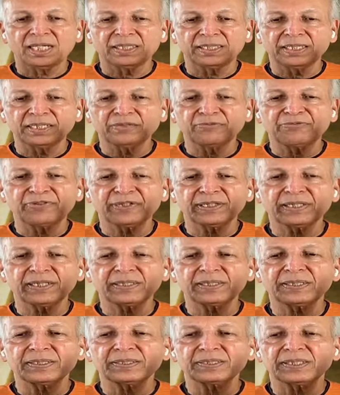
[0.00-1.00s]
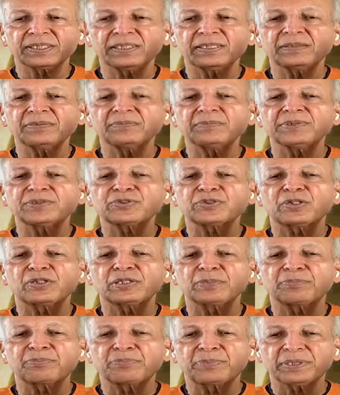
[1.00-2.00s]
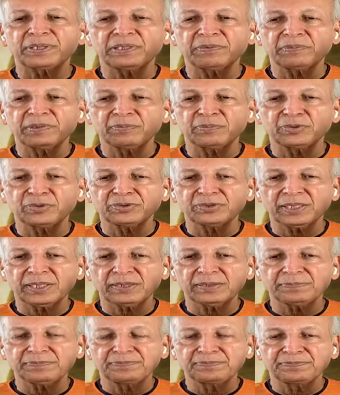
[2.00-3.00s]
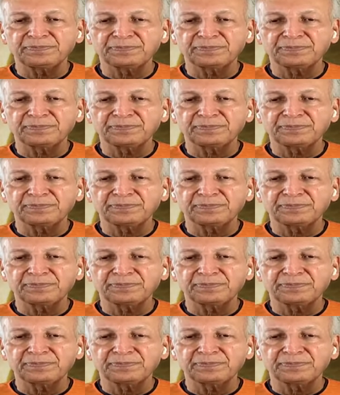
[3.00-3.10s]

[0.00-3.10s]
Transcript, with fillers: Ring finger and thumb is called a Prithivi Mudra,